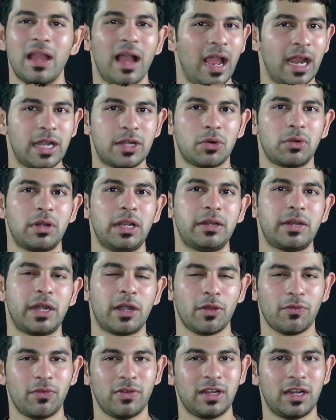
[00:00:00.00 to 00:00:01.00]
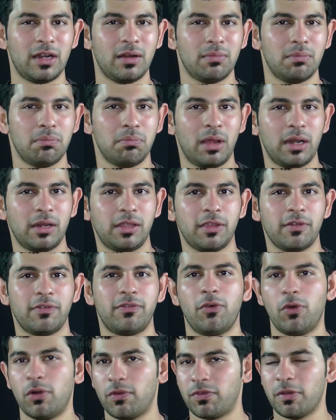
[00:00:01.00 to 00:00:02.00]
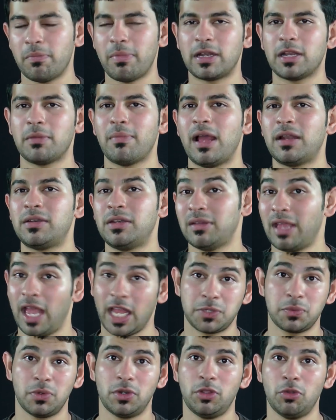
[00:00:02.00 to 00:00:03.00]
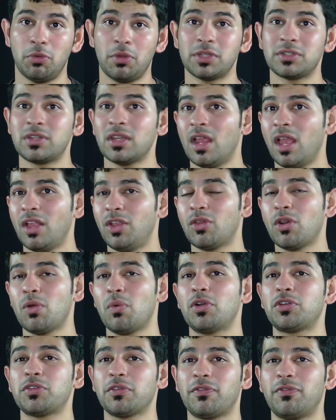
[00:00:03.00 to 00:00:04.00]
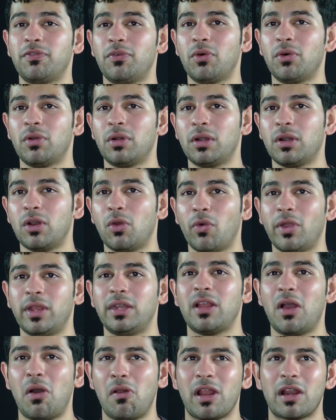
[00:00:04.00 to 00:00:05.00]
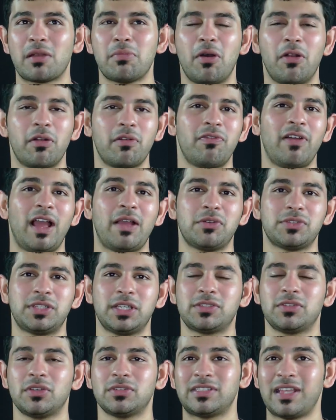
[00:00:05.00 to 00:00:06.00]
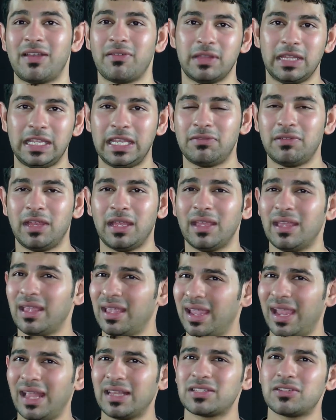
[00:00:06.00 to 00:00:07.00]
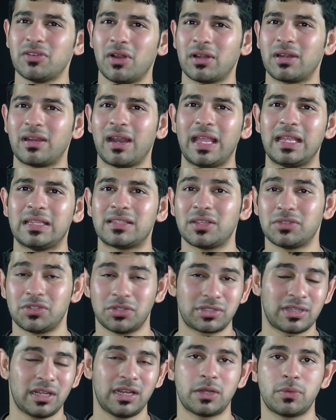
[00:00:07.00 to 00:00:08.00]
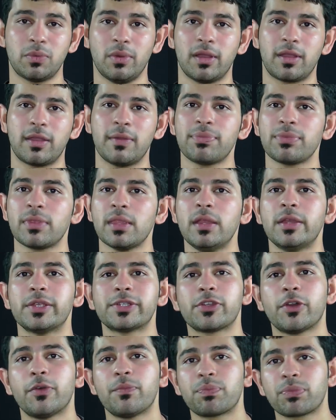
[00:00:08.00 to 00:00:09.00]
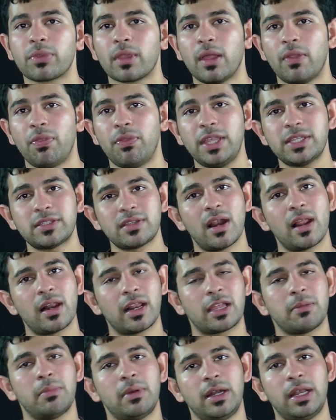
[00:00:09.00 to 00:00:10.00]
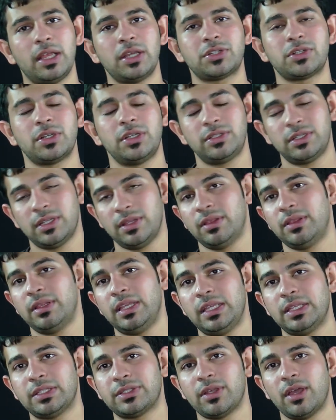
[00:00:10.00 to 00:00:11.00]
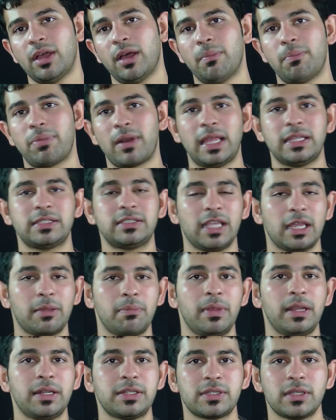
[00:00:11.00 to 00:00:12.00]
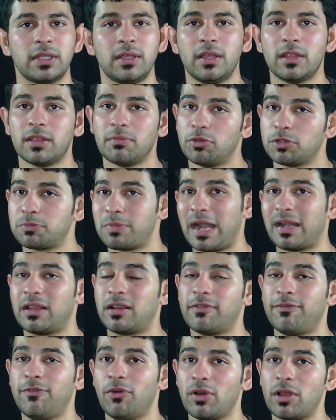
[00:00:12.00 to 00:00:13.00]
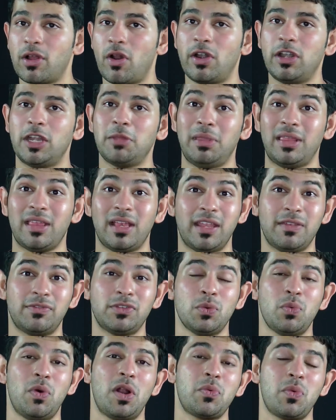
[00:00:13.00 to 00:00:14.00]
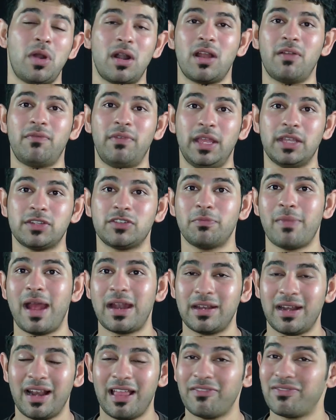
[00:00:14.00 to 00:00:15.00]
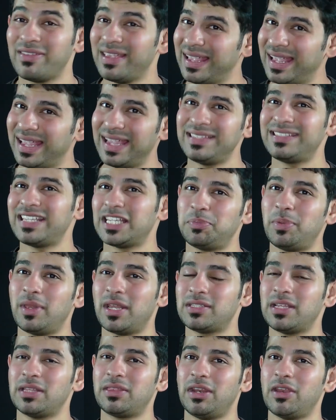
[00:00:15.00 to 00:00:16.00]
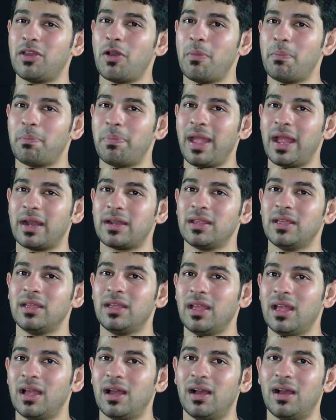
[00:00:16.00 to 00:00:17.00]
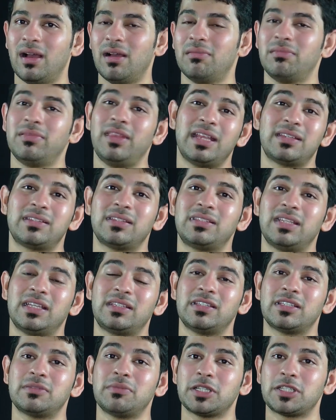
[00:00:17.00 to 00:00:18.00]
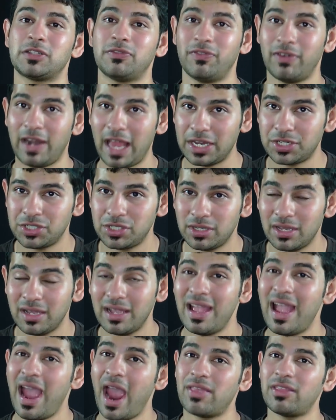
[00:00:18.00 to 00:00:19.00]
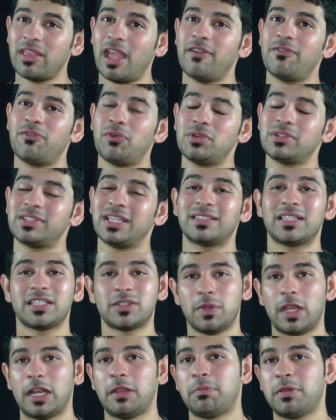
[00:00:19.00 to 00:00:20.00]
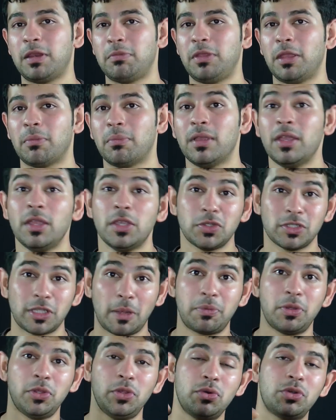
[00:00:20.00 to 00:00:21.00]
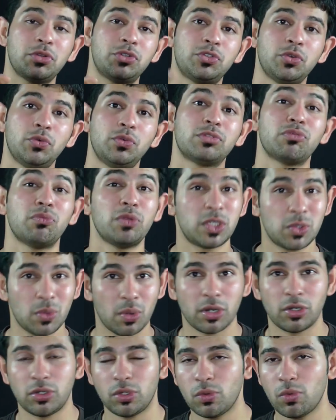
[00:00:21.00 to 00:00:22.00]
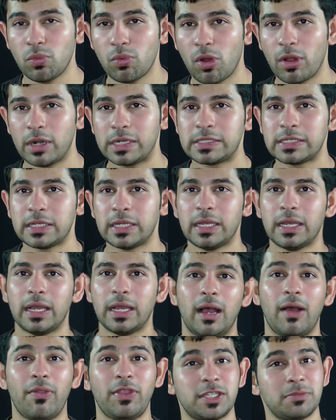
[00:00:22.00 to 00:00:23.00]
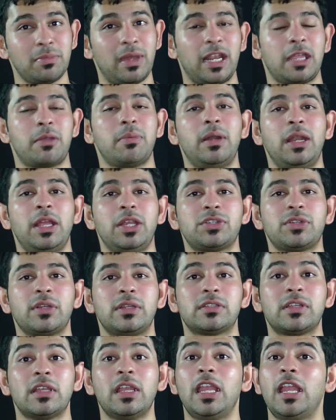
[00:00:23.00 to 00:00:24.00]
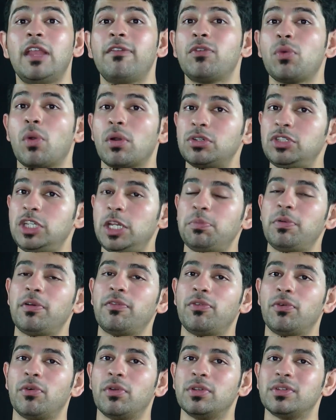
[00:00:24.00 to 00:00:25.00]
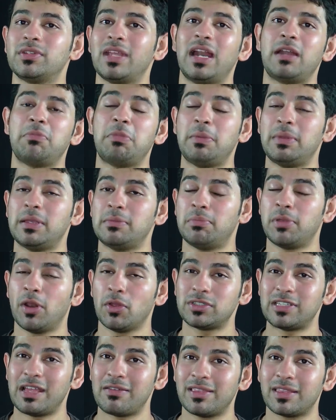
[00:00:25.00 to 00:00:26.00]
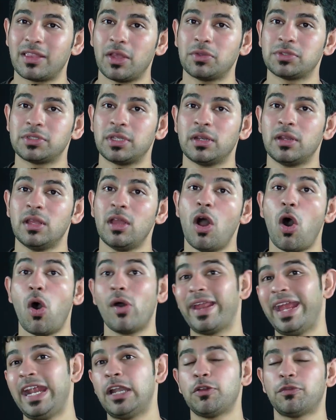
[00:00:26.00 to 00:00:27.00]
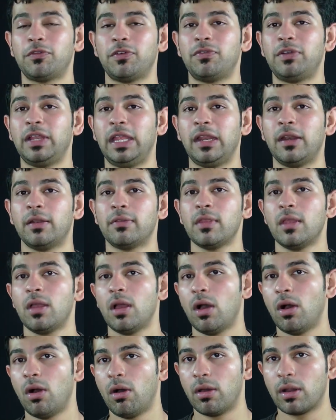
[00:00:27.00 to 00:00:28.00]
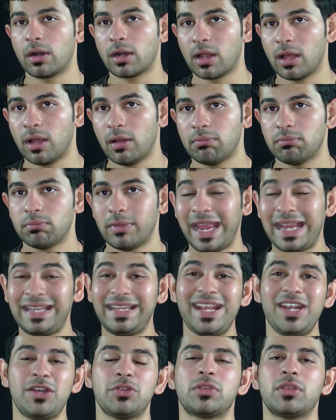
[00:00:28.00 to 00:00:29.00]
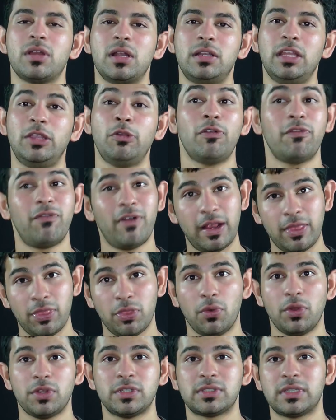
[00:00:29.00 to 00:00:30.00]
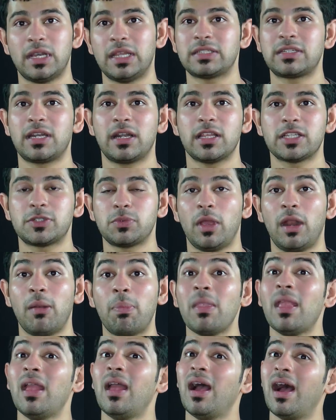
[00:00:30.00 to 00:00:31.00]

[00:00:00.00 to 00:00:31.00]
I totally trade off a little bulkier phone for better battery, as would you, because you don't want your phone going down at about 5 or 6 or 7 in the evening. It's not nice because you're still at work. So these are our recommendations in these price segments. The most practical phone, according to me, that gives you 1.5 days of battery life is the Xperia Z3 Compact. The Nexus 6 is much flashier, and the iPhone 6 is very premium. So it's up to you to choose which one you want. These are my recommendations. If you want cheaper phones at maybe below 7,000 or 8 to 15 or 18 to 30, you'll find those listed as well.